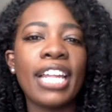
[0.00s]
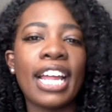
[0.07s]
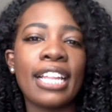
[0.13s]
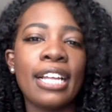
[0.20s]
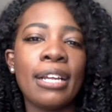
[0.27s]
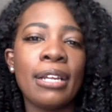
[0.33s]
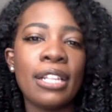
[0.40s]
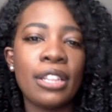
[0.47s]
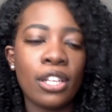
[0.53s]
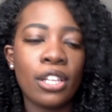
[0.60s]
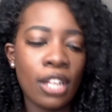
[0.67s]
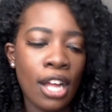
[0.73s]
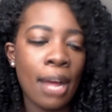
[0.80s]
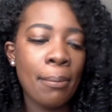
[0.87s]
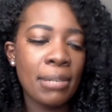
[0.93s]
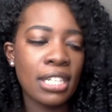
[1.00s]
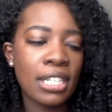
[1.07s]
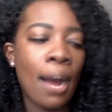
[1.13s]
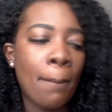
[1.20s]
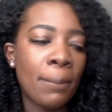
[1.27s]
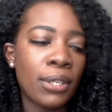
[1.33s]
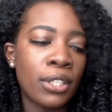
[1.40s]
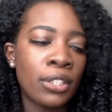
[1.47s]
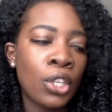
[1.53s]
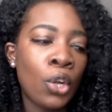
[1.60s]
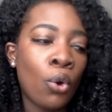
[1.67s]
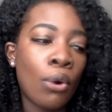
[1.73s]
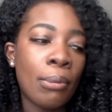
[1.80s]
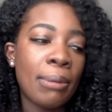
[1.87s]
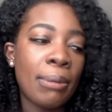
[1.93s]
Like they'll come as a couple,
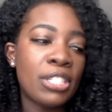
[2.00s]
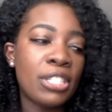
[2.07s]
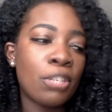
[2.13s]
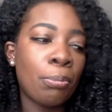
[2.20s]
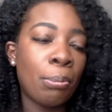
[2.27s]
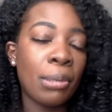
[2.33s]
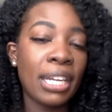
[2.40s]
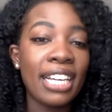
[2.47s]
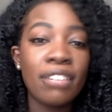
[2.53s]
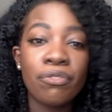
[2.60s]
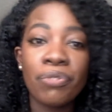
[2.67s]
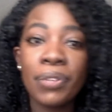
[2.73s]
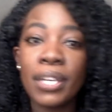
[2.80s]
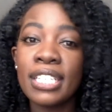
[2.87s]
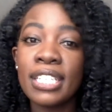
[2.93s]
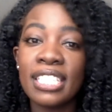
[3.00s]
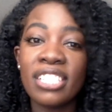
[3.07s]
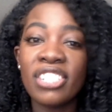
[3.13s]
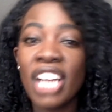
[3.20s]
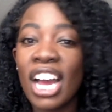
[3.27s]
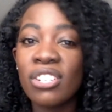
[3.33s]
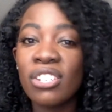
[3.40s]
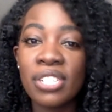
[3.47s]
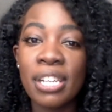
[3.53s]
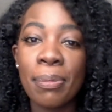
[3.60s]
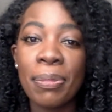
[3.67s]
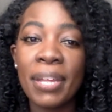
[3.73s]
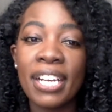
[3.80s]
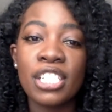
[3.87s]
or maybe split into each house or something,